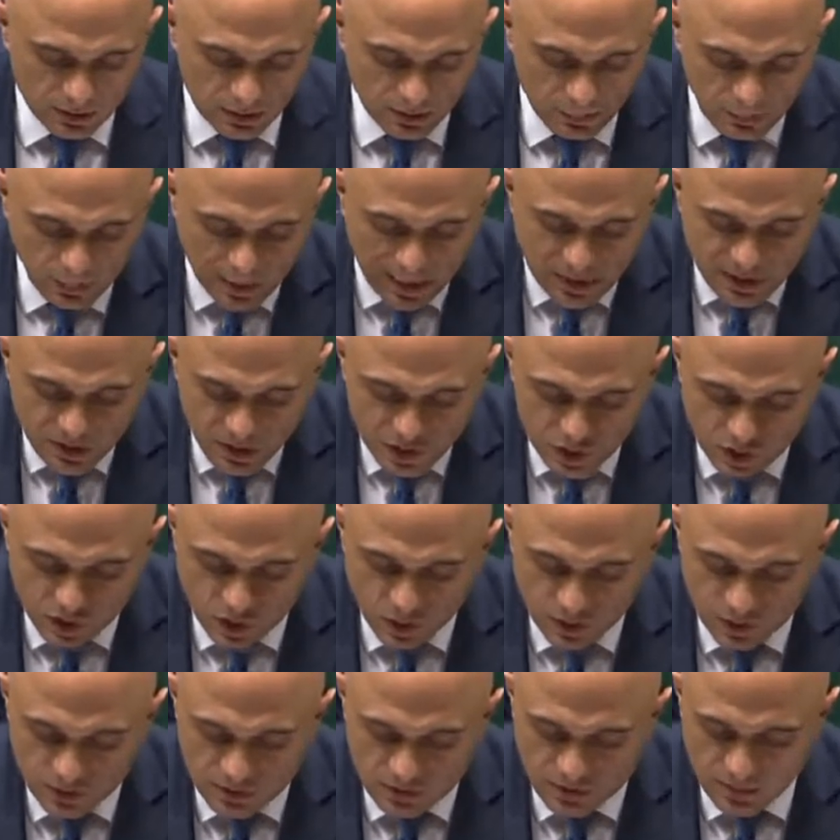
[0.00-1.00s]
The plan
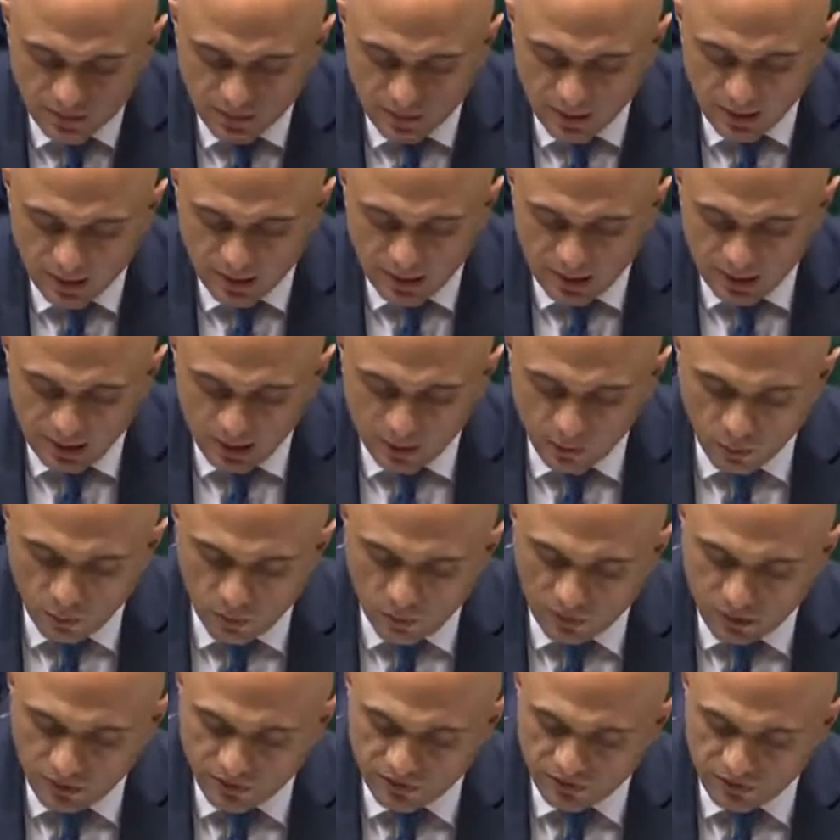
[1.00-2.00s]
shows how
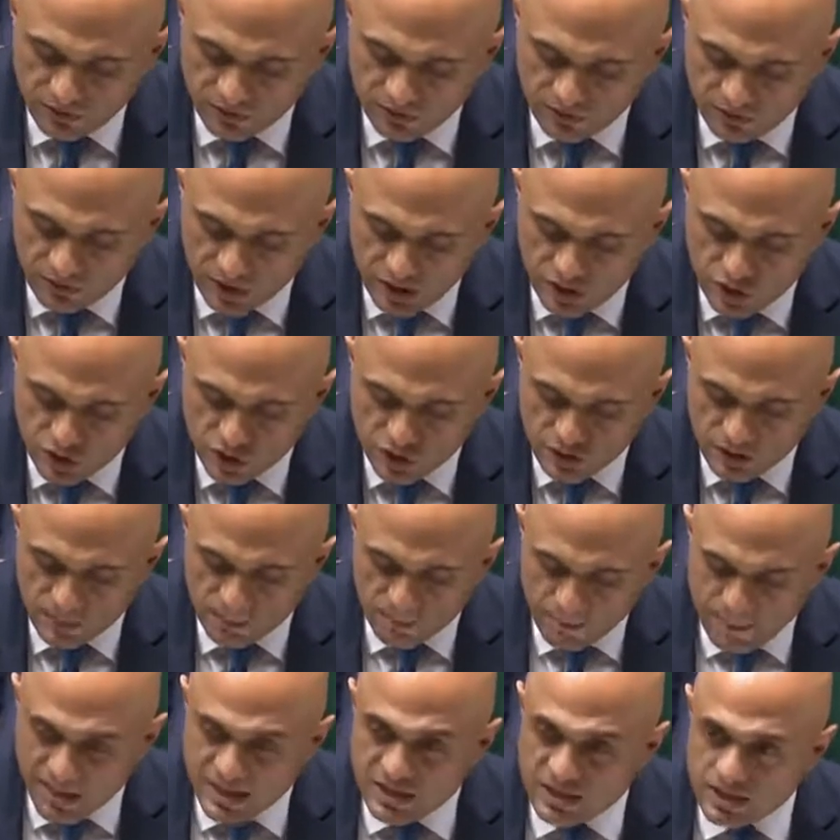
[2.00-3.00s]
we'll give this nation
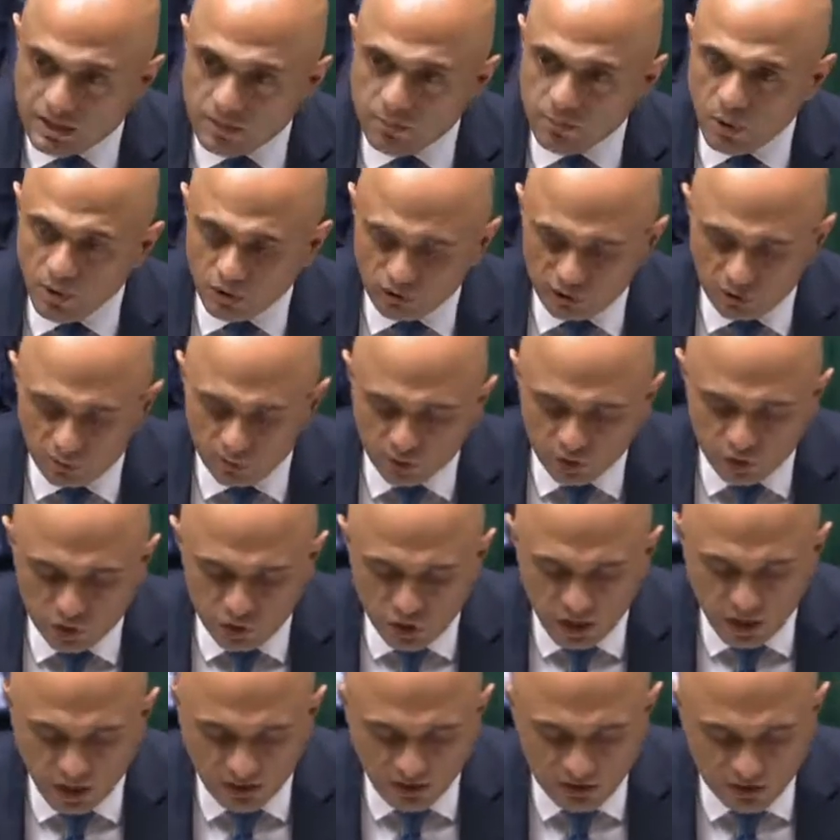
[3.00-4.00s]
the best possible
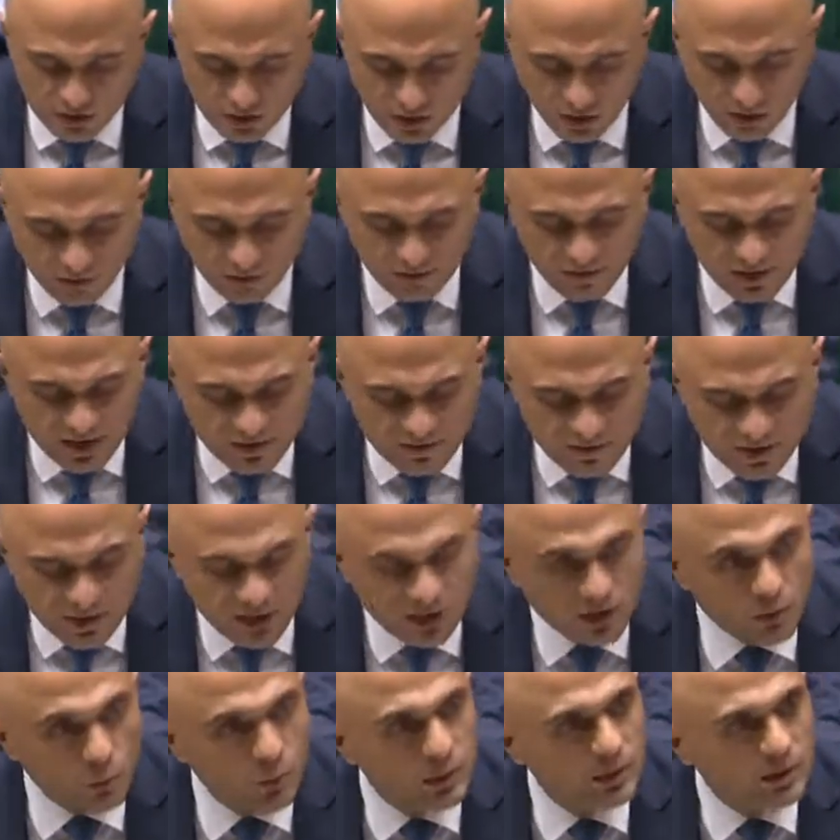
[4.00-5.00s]
chance of
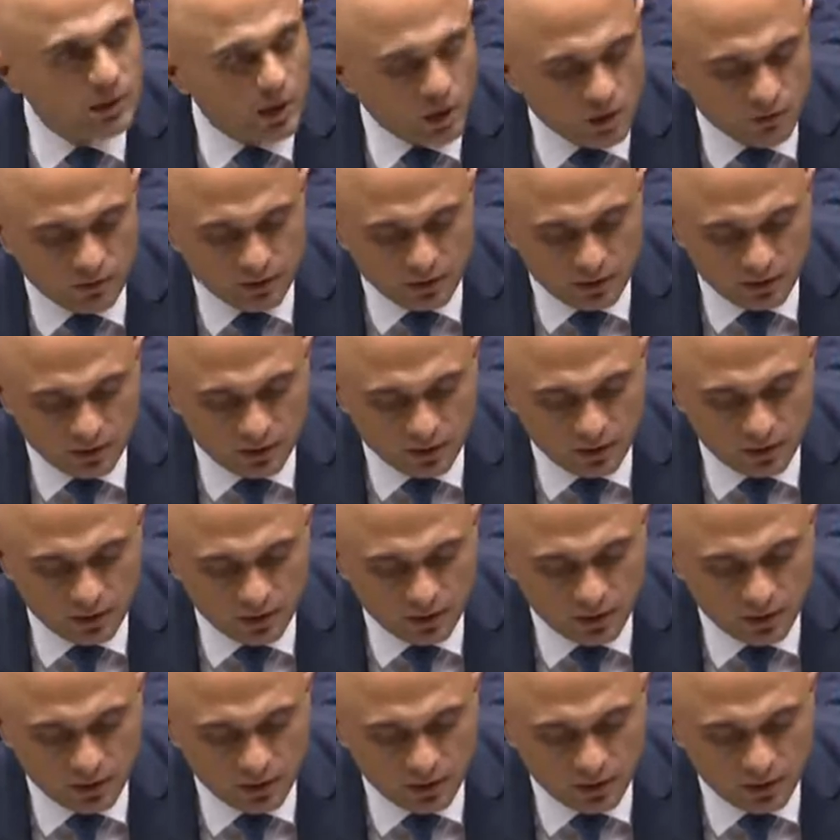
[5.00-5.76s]
living with COVID